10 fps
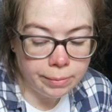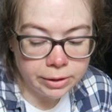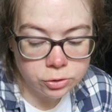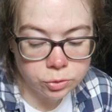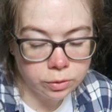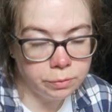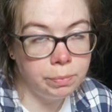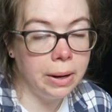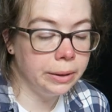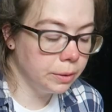I mean, sure,
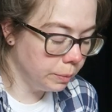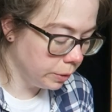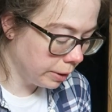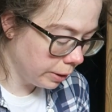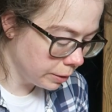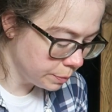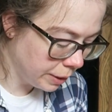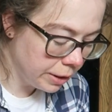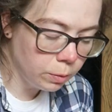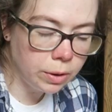buying the book, I guess,
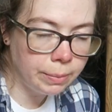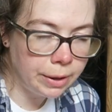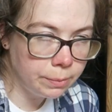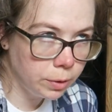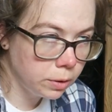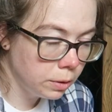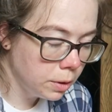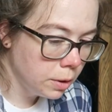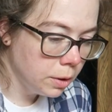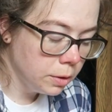but I didn't want to buy the book.
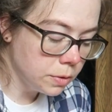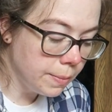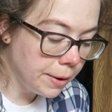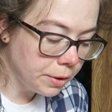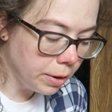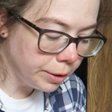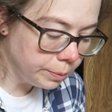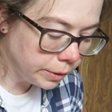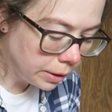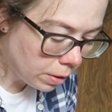So I bought the
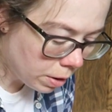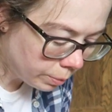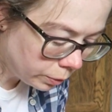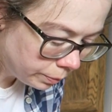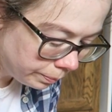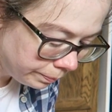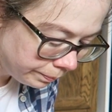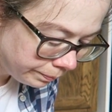audiobook on Audible.